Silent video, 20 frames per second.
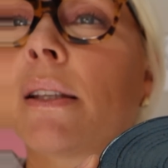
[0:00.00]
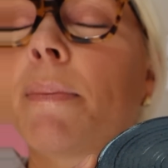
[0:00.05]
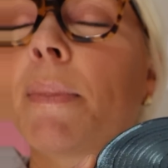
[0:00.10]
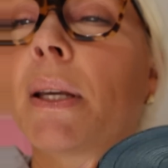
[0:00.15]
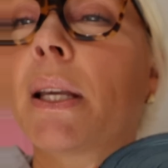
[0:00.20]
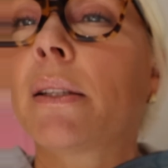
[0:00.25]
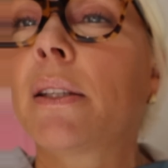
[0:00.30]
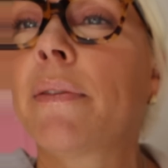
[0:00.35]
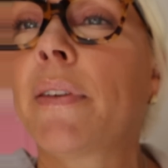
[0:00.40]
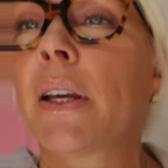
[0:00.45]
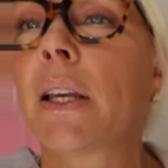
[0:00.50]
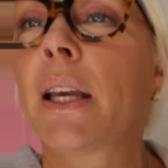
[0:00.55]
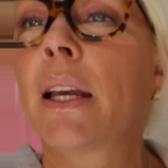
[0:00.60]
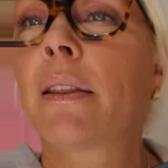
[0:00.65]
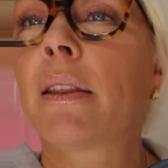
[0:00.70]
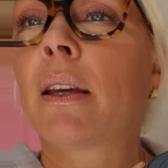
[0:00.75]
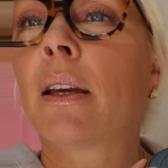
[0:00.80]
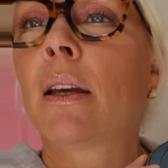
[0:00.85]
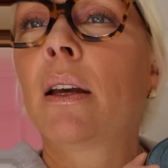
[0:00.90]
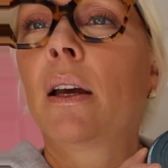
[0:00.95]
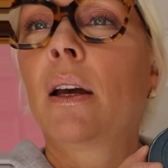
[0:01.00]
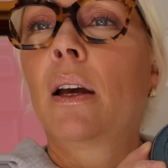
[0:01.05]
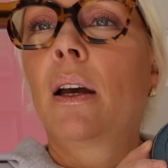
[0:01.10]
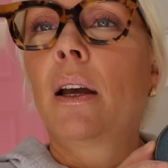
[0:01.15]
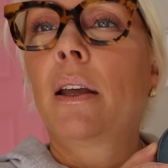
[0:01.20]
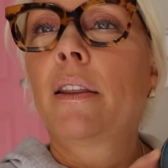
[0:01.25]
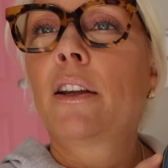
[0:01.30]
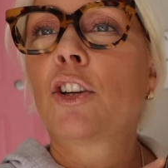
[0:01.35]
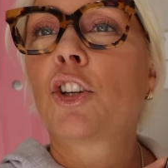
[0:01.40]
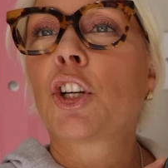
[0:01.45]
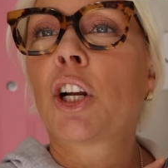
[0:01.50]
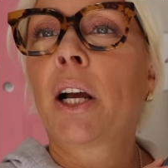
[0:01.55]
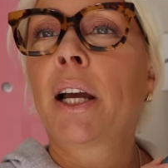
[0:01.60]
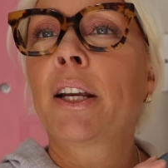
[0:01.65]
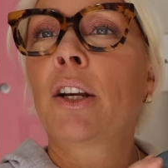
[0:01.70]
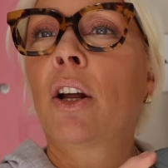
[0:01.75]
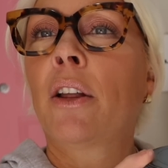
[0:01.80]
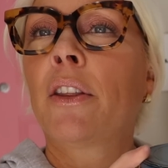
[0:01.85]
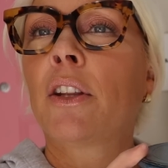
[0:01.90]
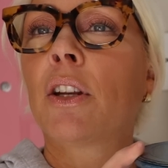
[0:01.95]
let me see if I can get the
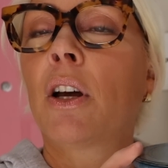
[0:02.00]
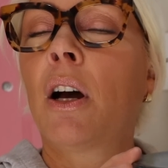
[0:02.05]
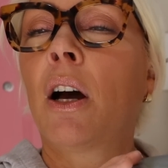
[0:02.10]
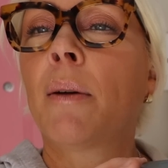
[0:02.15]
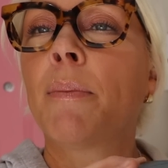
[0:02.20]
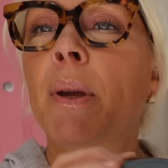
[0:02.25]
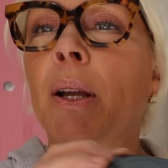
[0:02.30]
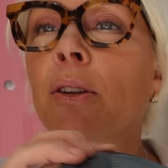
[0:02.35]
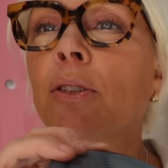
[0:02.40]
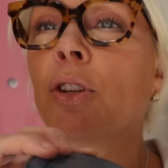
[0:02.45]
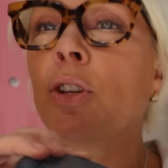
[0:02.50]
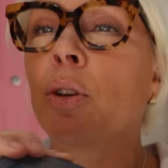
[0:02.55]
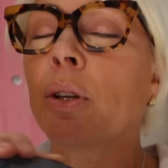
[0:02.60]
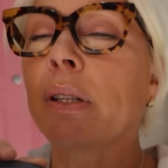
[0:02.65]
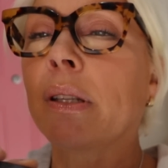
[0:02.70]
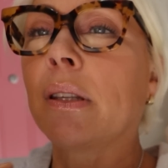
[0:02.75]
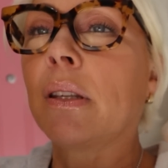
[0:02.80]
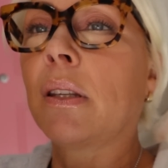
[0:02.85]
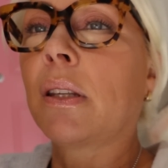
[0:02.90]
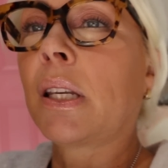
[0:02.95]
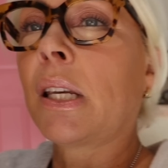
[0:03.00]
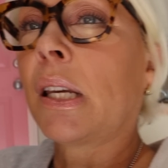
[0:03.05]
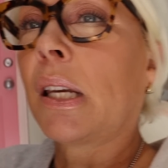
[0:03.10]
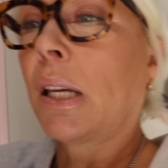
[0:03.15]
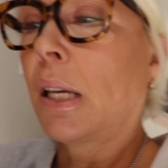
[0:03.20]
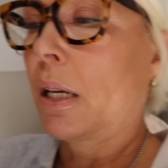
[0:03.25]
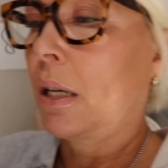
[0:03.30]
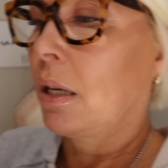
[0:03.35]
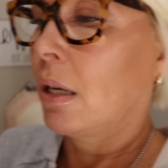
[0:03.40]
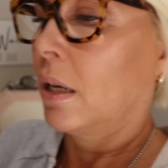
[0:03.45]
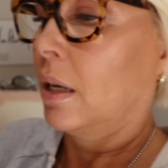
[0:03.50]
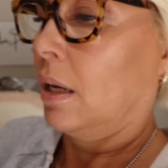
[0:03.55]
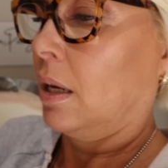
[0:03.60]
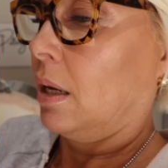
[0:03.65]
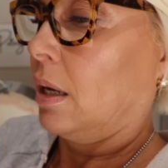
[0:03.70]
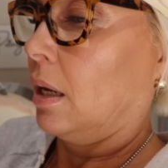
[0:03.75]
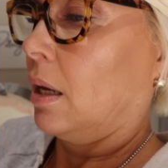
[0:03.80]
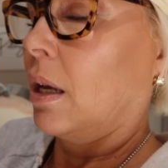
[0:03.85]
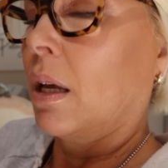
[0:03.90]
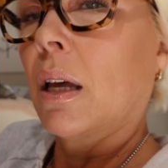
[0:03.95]
shine on the top there so you can see
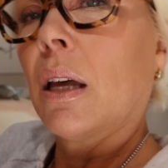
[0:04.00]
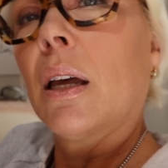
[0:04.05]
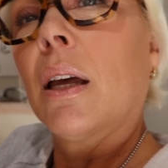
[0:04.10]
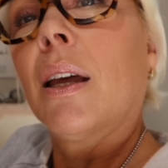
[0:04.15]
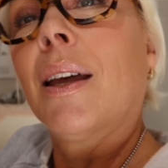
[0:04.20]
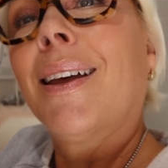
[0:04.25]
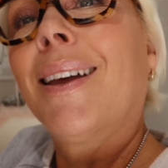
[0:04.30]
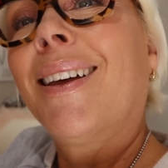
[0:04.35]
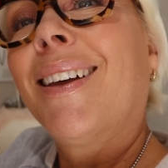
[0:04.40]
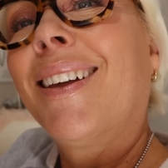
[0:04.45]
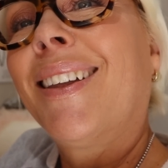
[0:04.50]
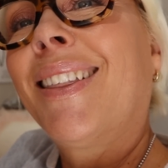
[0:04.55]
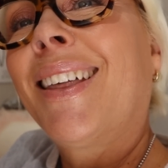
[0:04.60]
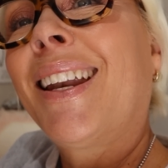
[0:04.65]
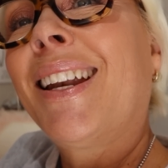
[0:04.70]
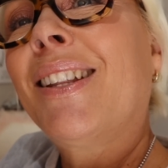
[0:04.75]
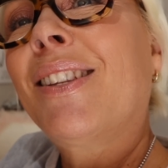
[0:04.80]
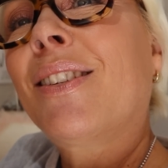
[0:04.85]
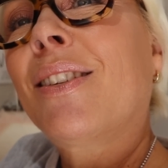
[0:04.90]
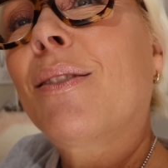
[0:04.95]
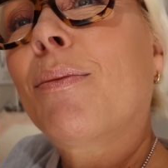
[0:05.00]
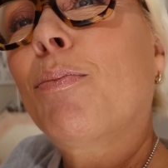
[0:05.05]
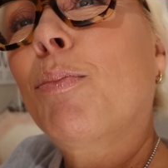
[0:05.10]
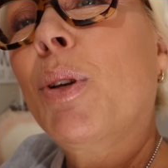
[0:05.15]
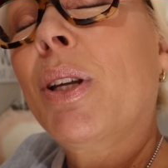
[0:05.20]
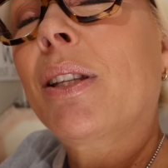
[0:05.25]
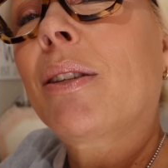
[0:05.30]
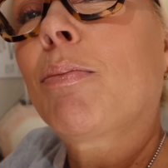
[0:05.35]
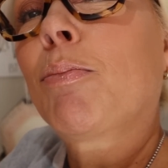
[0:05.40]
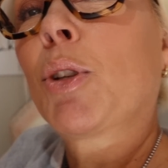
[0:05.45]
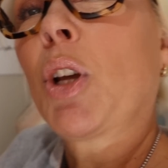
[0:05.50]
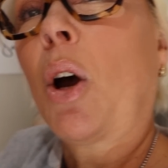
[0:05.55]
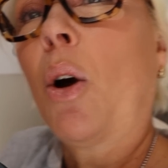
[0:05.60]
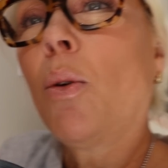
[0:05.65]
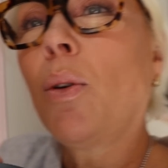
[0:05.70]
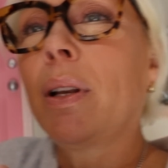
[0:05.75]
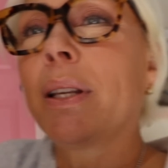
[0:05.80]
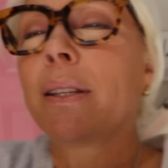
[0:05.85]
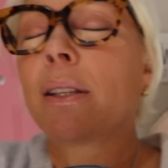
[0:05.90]
that it's totally